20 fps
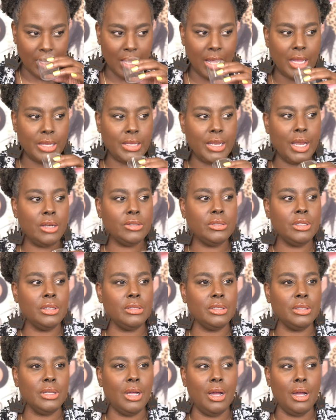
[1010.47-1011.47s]
And there's
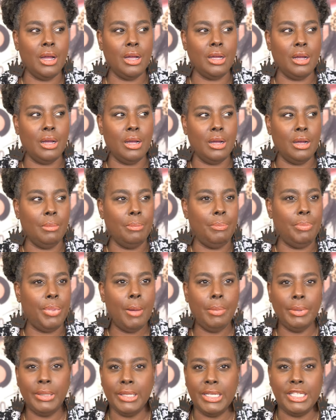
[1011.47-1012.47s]
a a, a
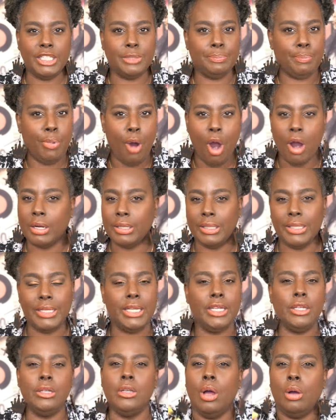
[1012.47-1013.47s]
bubbly, sparkly,
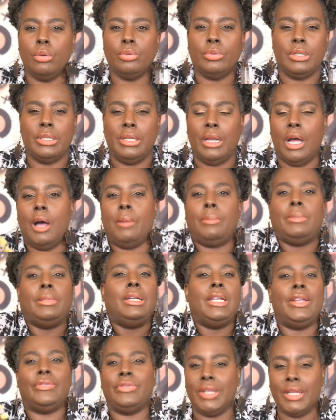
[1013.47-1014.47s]
you know,
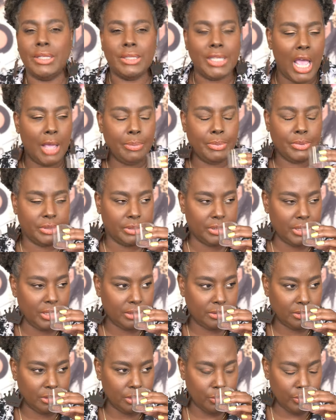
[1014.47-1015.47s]
uplifting type of
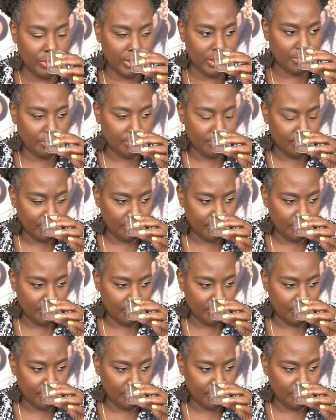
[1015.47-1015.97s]
scent to it.